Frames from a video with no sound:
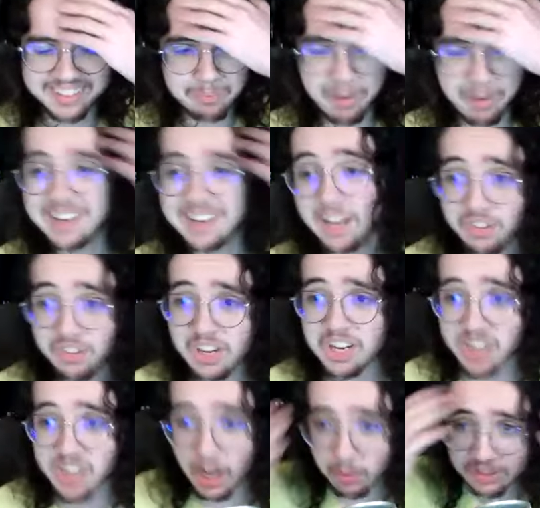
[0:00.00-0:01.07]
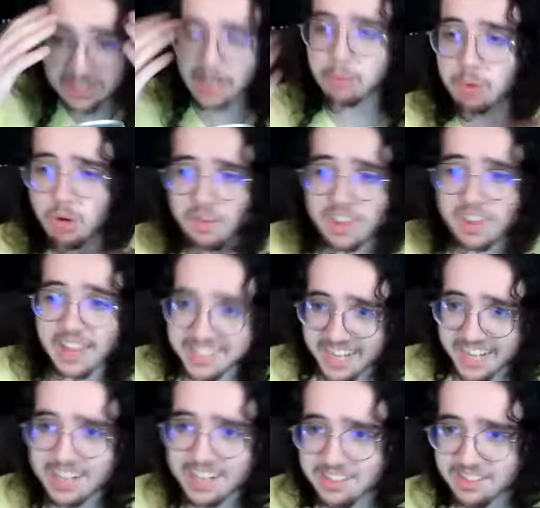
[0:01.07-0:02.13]
By definition, I would say a movie that
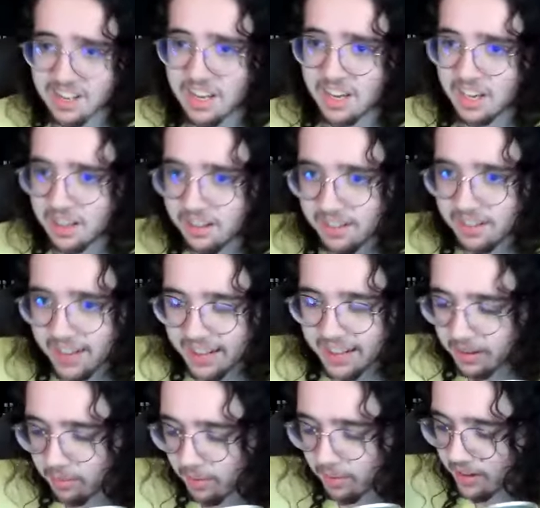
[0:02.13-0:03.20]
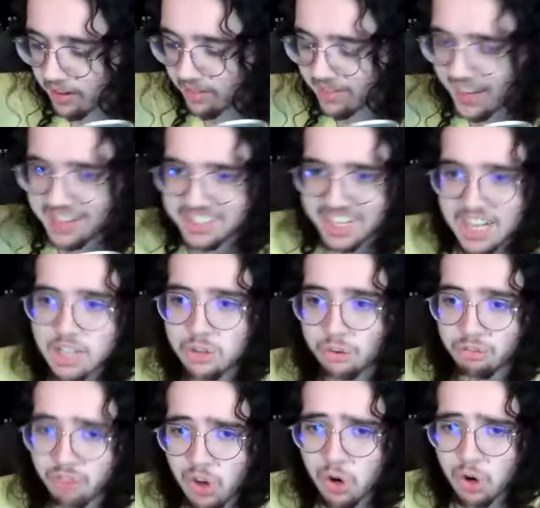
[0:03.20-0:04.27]
changed that changed
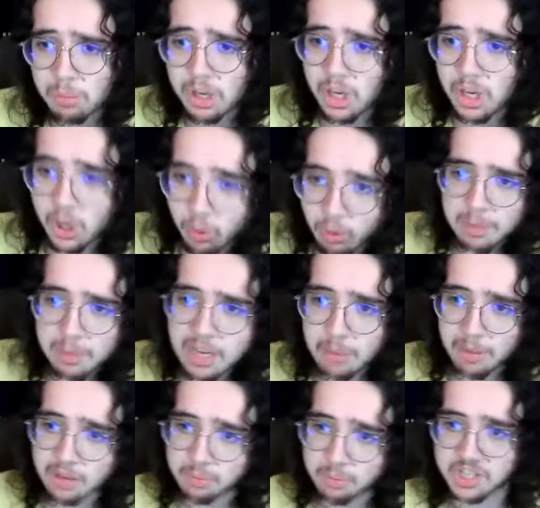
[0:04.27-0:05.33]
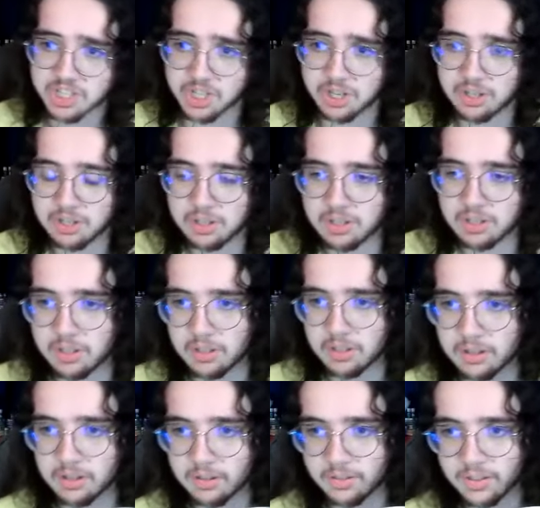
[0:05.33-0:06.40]
film would be a Best Picture.
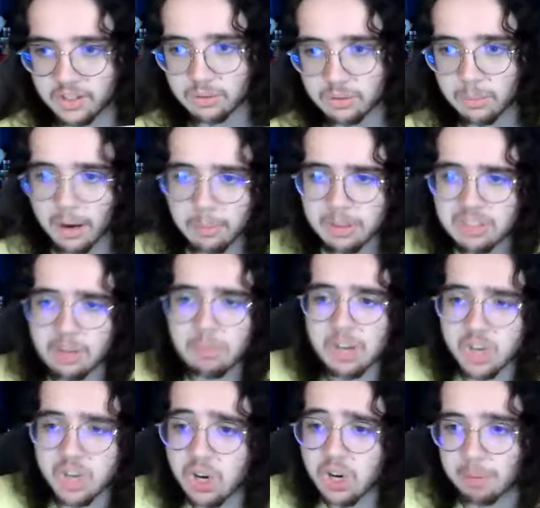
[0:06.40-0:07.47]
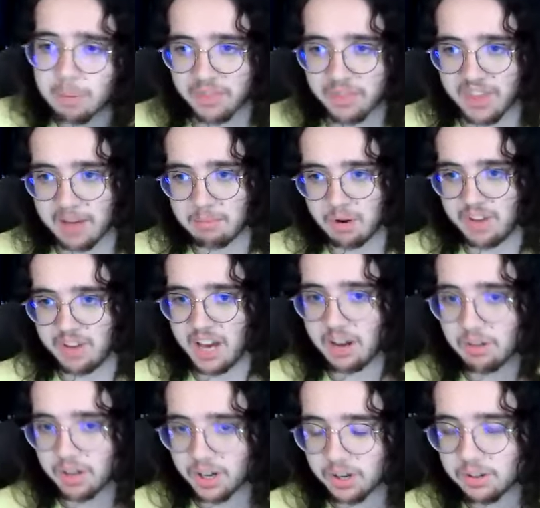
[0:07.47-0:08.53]
There's there might be something good about that movie. I
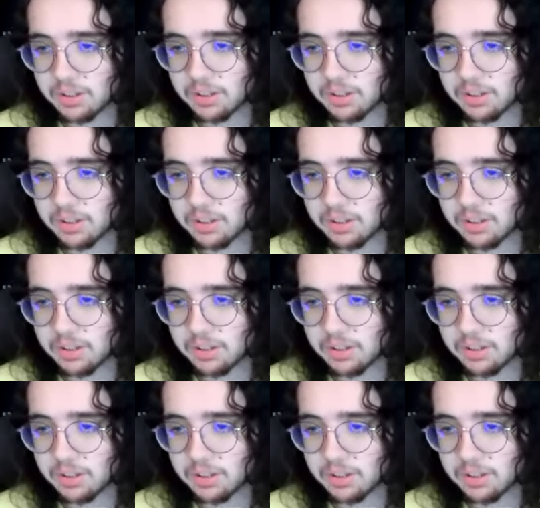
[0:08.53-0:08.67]
don't know.